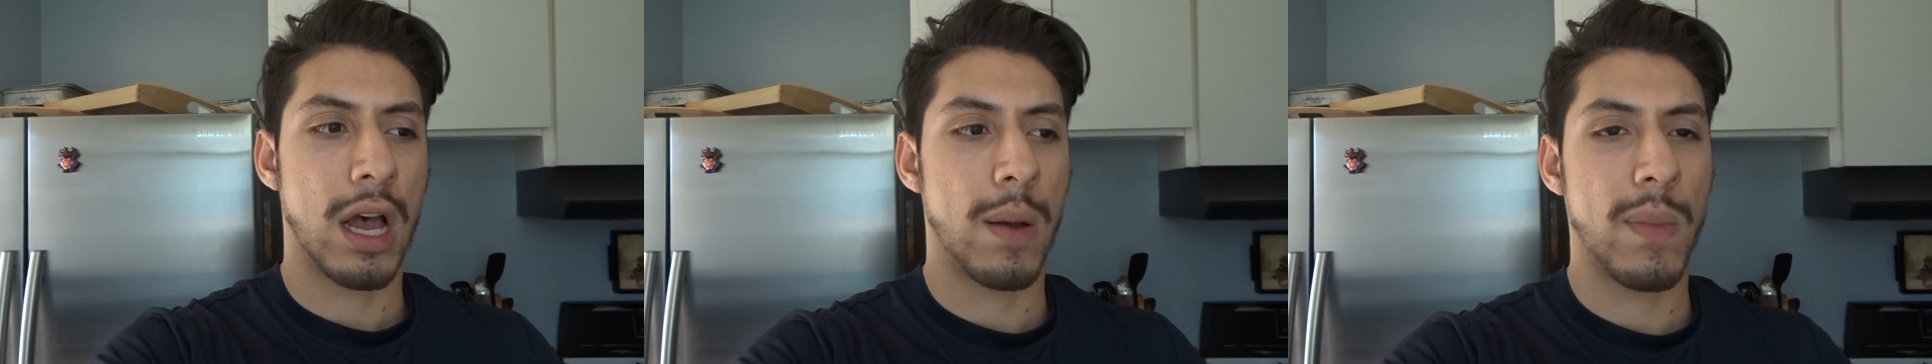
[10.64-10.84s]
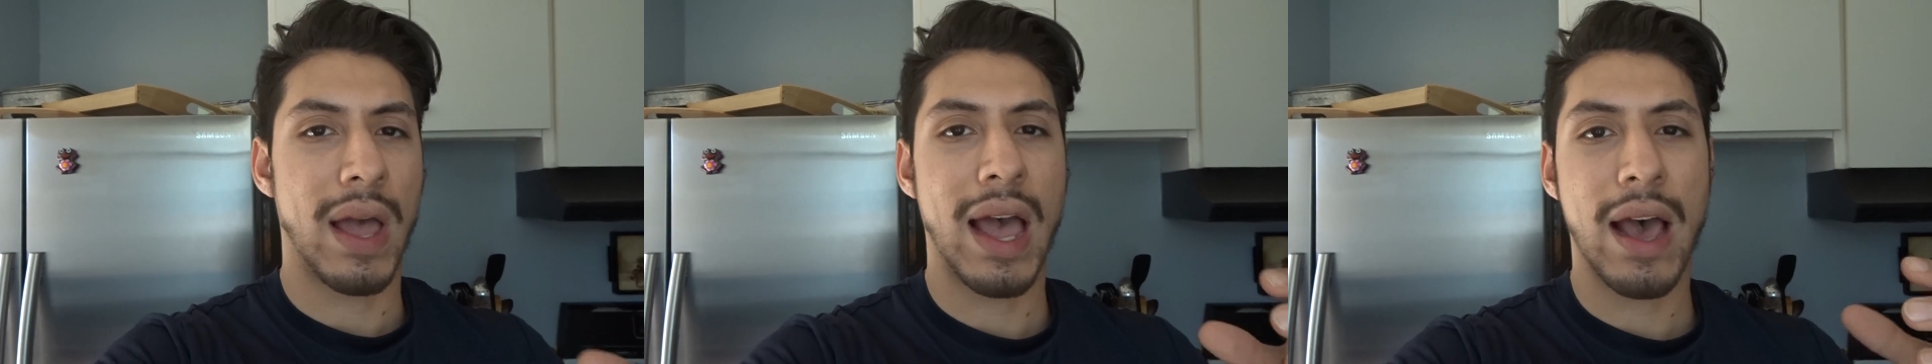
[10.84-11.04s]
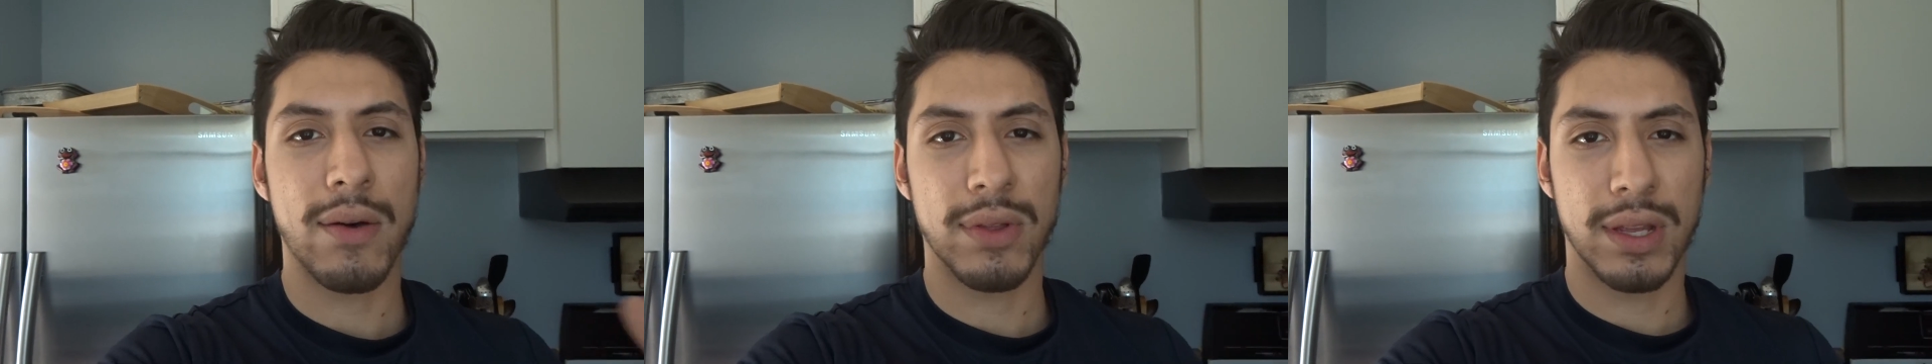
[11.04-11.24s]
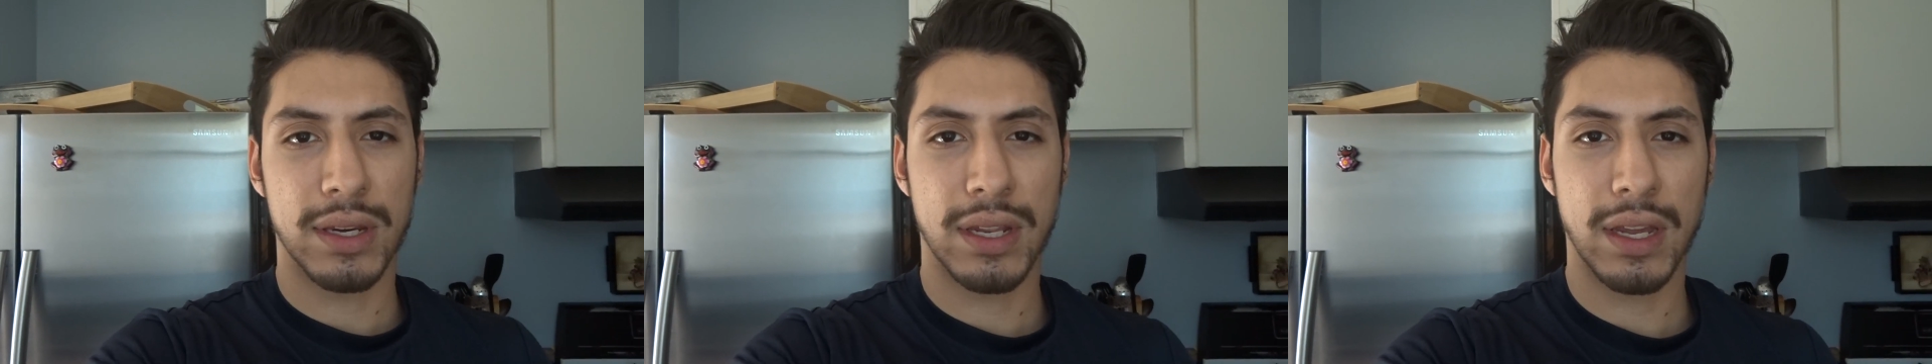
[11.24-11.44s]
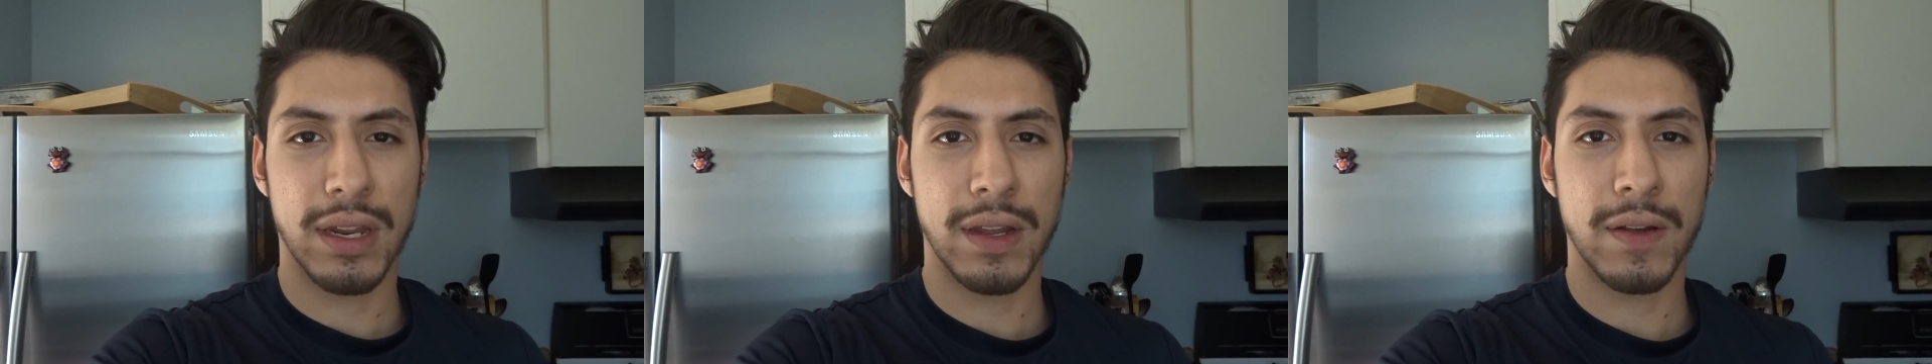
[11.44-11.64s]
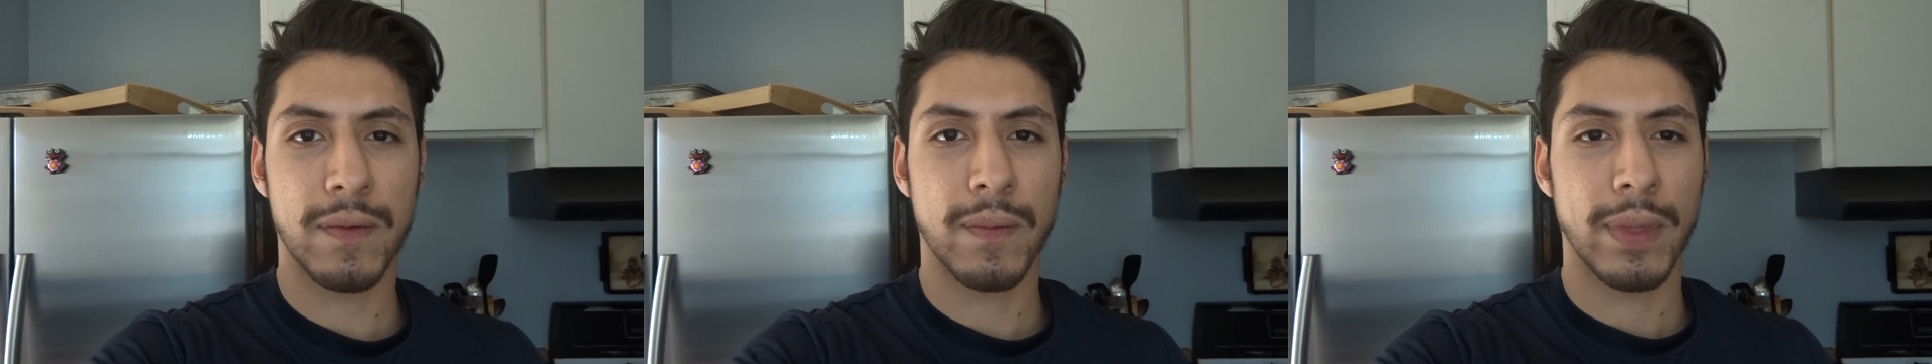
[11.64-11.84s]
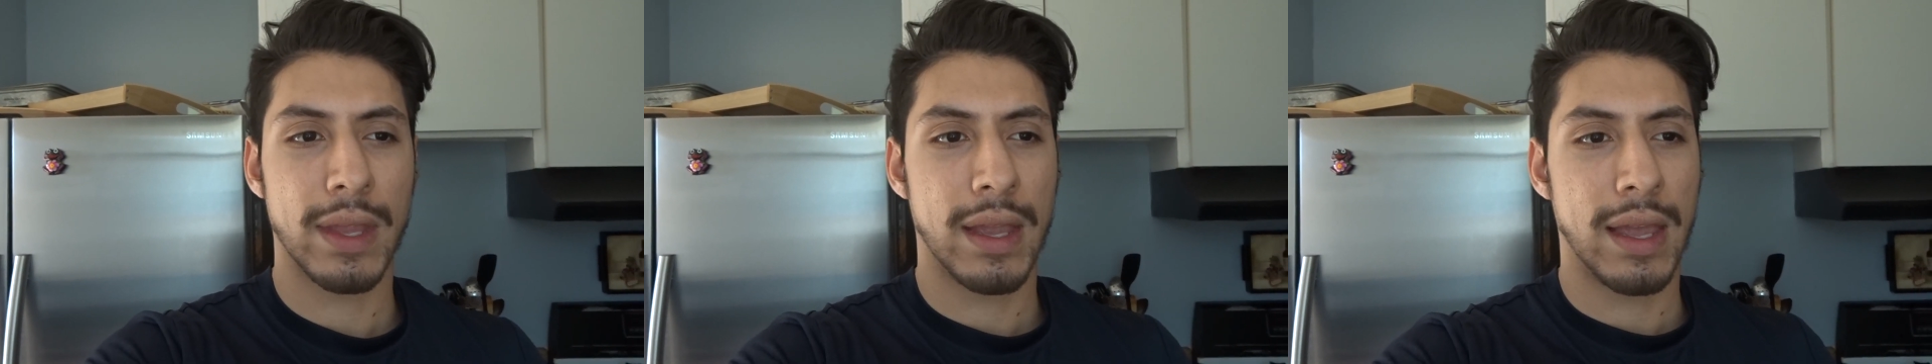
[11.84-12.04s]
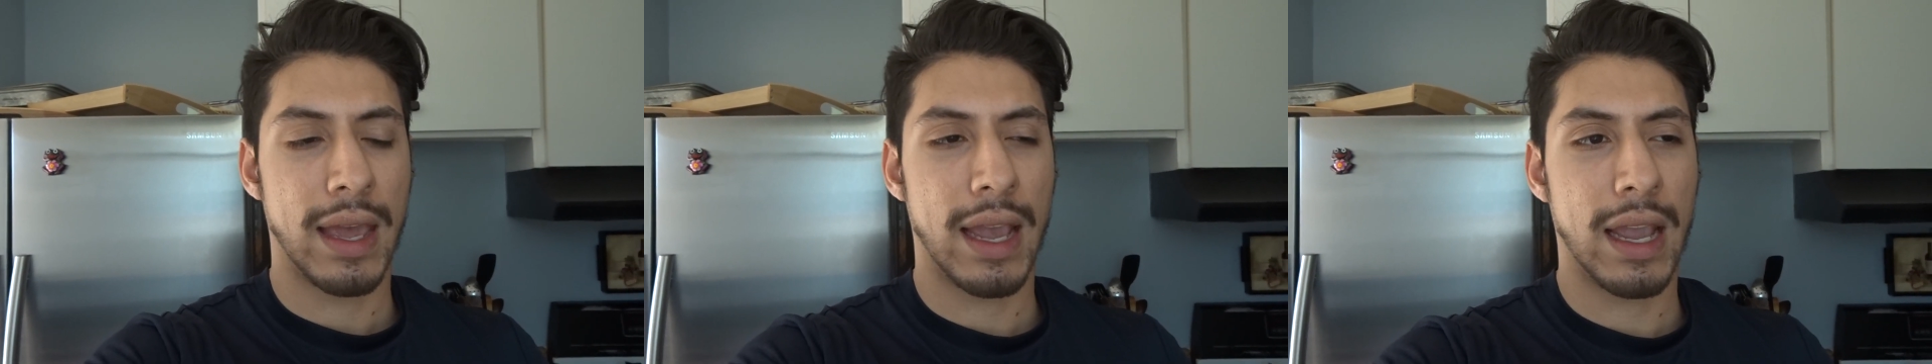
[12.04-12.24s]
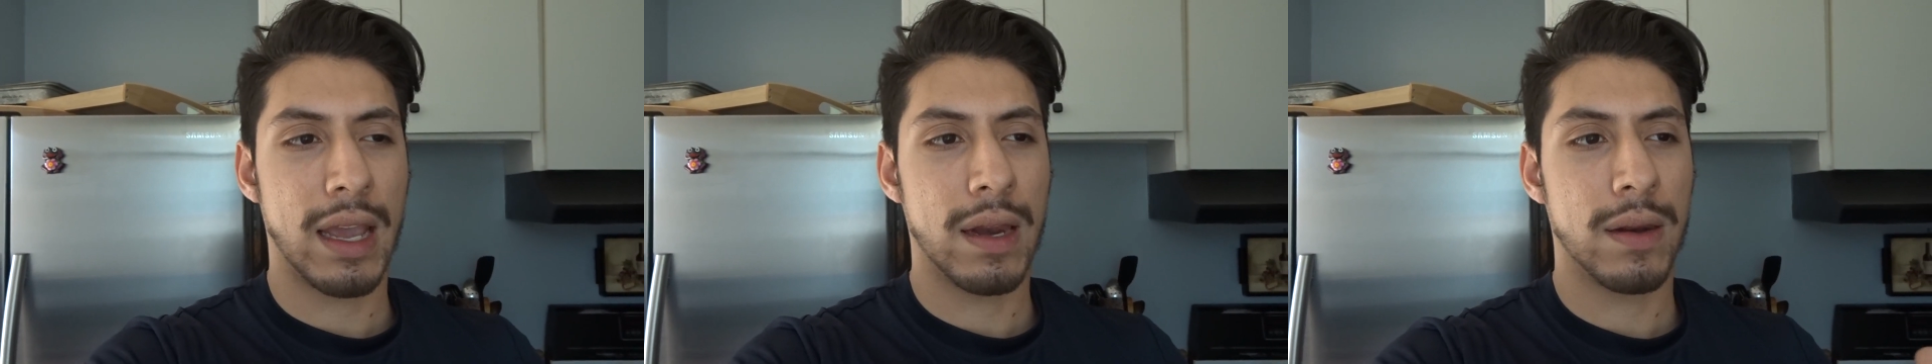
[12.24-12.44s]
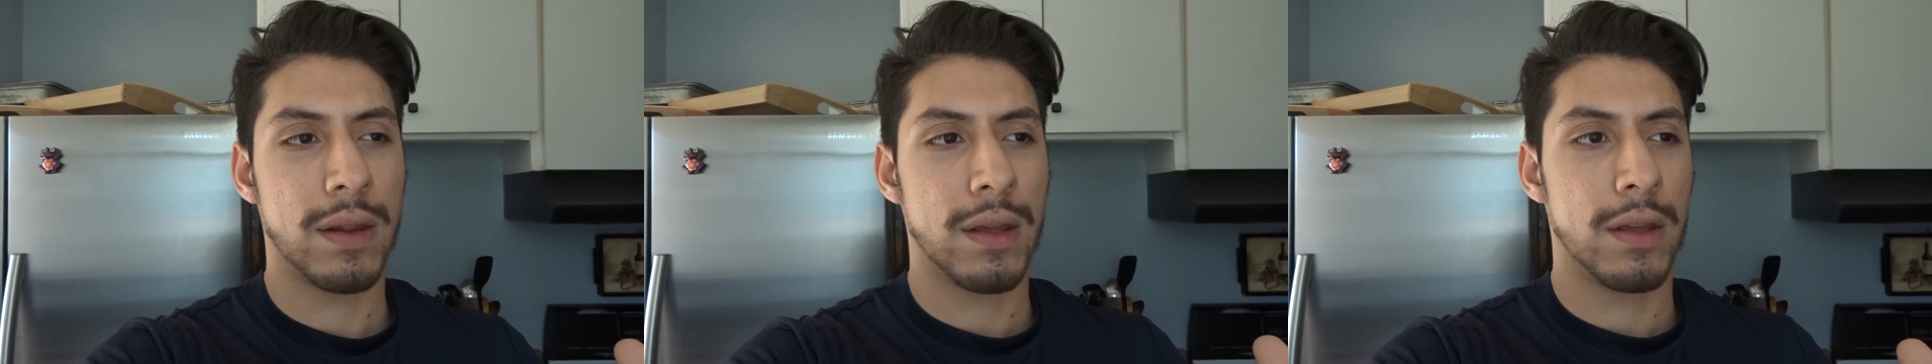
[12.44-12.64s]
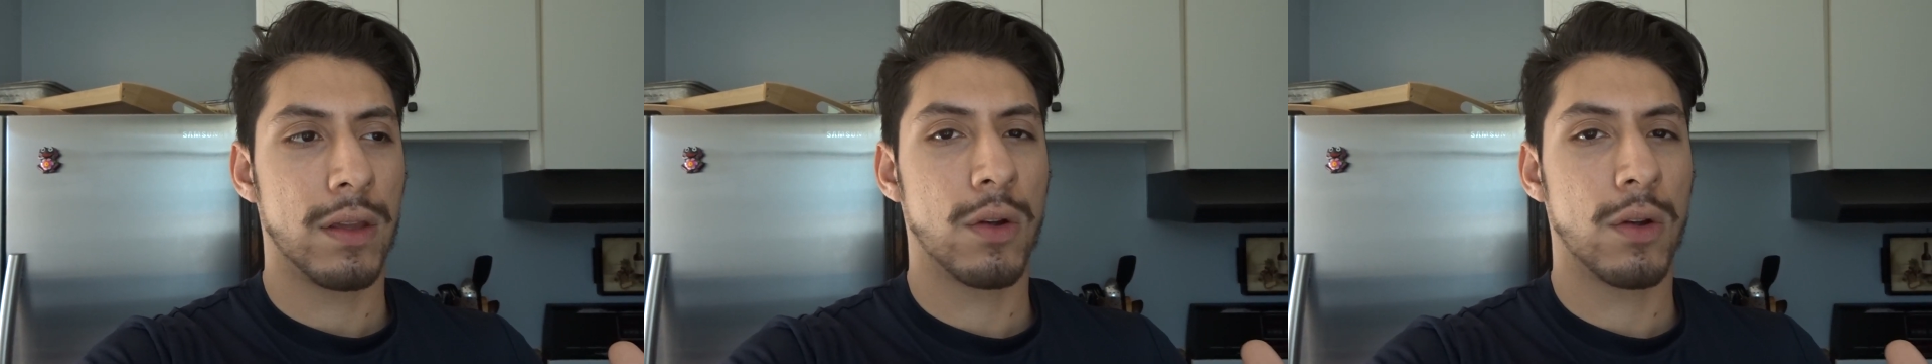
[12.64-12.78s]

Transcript: how they did it, and